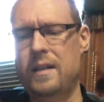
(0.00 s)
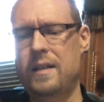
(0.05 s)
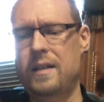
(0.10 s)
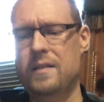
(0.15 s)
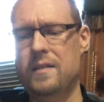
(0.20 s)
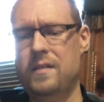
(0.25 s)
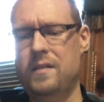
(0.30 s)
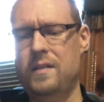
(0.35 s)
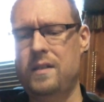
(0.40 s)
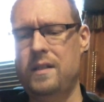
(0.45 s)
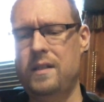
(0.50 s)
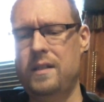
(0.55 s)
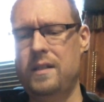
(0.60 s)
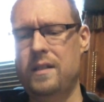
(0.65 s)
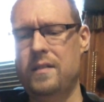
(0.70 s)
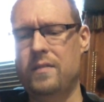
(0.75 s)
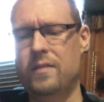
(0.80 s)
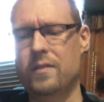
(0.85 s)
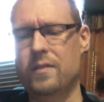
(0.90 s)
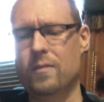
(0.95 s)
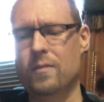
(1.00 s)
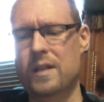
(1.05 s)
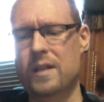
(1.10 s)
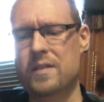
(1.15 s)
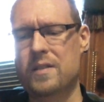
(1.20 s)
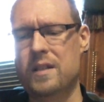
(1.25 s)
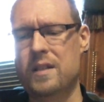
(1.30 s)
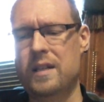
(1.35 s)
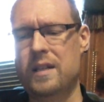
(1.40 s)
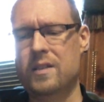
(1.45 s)
and see if it
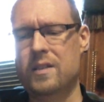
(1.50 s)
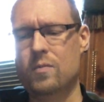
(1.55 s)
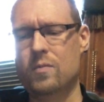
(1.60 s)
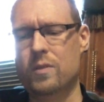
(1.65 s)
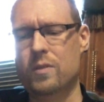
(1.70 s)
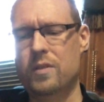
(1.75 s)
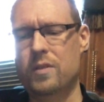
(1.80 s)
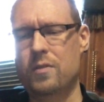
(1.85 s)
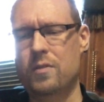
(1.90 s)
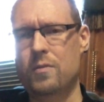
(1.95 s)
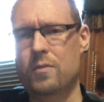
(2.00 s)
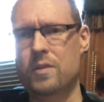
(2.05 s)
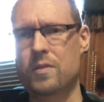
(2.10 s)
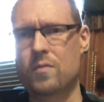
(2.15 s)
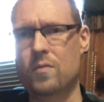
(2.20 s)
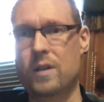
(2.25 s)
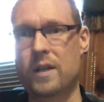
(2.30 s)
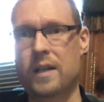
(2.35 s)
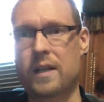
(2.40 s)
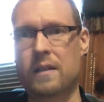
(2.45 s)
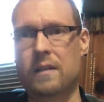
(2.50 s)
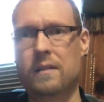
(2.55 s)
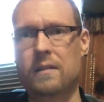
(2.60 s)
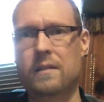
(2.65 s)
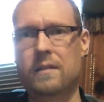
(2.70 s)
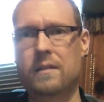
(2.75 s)
resonates with you as well.